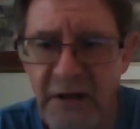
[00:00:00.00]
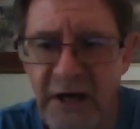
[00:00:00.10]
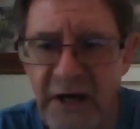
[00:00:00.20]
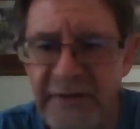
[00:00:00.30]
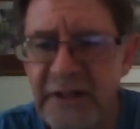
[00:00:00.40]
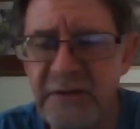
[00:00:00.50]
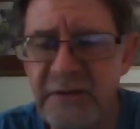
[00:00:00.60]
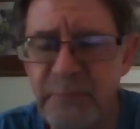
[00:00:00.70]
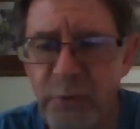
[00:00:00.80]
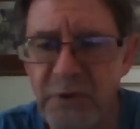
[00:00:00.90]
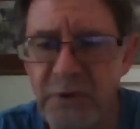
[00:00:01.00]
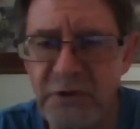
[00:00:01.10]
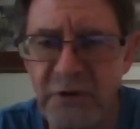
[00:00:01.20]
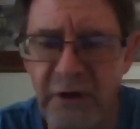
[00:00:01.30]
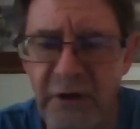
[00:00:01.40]
I think it's important
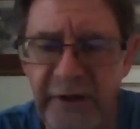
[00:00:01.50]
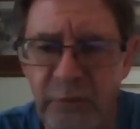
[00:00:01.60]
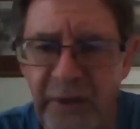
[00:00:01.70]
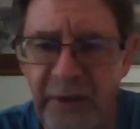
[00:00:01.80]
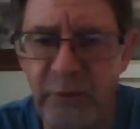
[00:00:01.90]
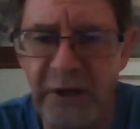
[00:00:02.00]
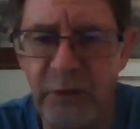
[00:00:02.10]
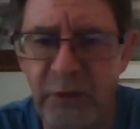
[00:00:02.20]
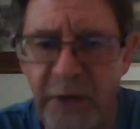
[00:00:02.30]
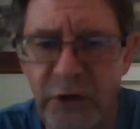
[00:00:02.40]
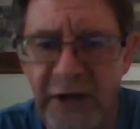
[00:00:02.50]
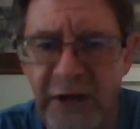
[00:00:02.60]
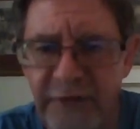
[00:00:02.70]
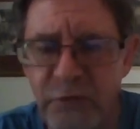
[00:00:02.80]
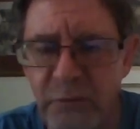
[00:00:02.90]
to know that where you
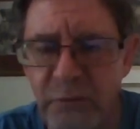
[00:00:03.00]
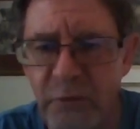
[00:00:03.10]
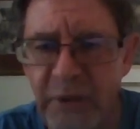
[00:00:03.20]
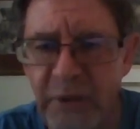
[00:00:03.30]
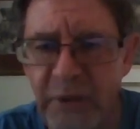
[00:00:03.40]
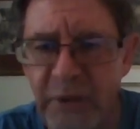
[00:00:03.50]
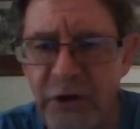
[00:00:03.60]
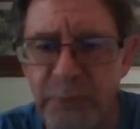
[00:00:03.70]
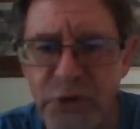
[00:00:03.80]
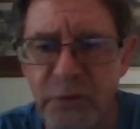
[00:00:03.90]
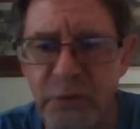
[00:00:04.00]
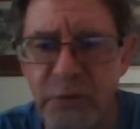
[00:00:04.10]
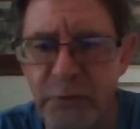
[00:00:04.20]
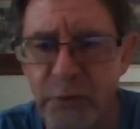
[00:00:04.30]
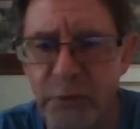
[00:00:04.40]
have to, where you're going to put
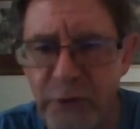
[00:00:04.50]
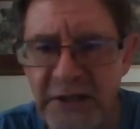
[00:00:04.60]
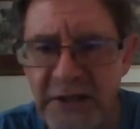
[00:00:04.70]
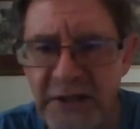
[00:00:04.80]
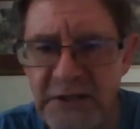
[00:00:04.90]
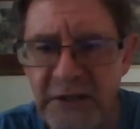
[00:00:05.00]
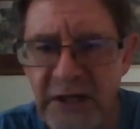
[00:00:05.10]
your product,